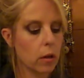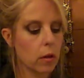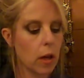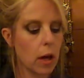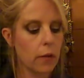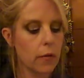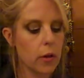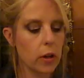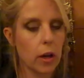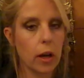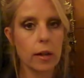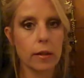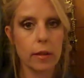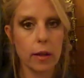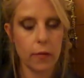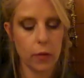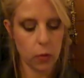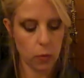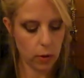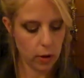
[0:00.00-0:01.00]
A lot of you guys
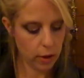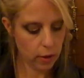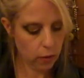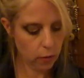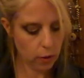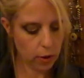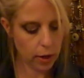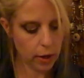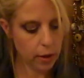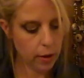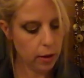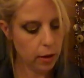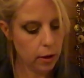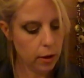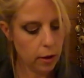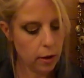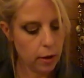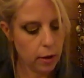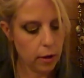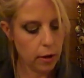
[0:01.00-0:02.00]
have 23.
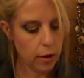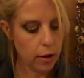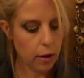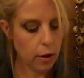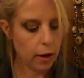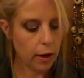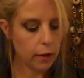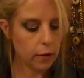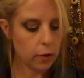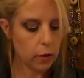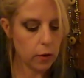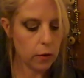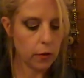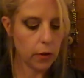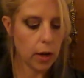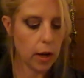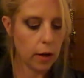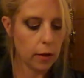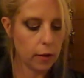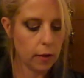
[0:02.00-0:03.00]
Alright, so you've
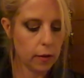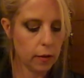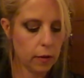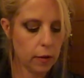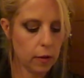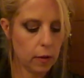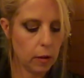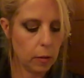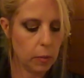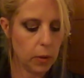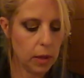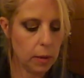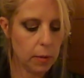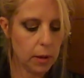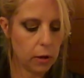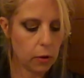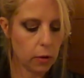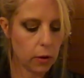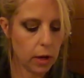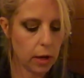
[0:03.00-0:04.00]
got, this is the
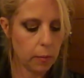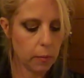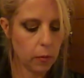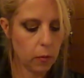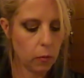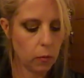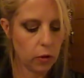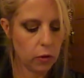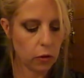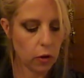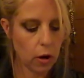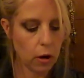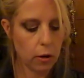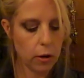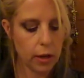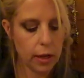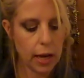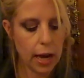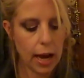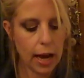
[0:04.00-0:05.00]
BB cream, which
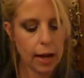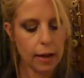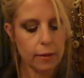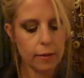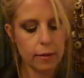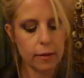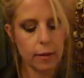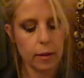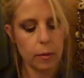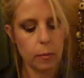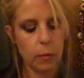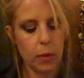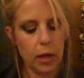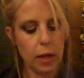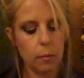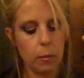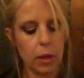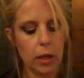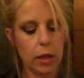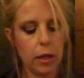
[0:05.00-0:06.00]
already has
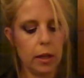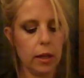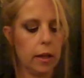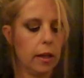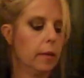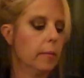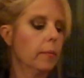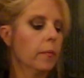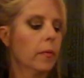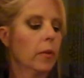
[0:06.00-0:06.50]
pigment in it.